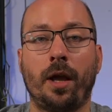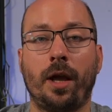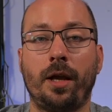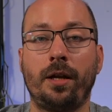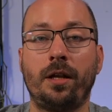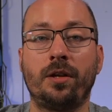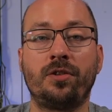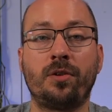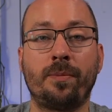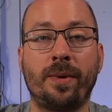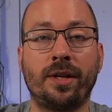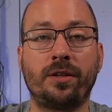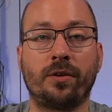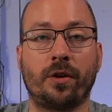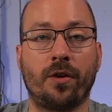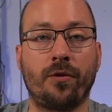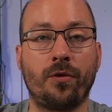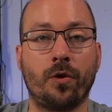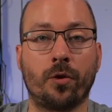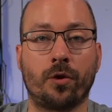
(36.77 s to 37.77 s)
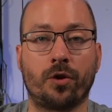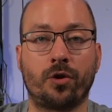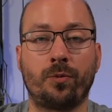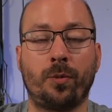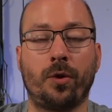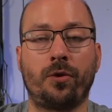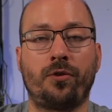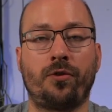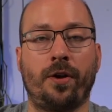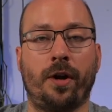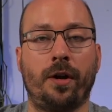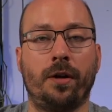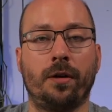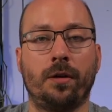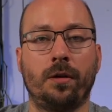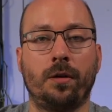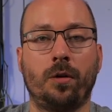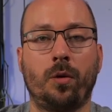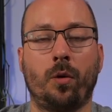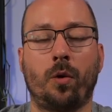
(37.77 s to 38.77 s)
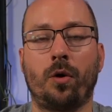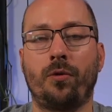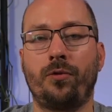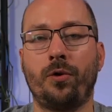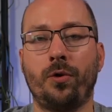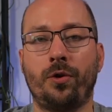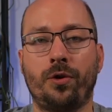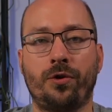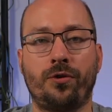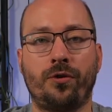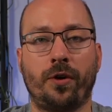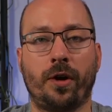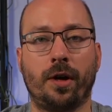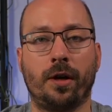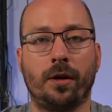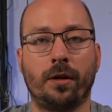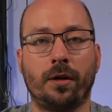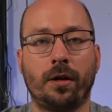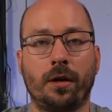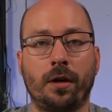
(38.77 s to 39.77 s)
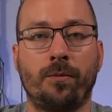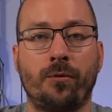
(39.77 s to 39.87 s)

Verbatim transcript: It doesn't matter if you're a spot trader or a futures trader.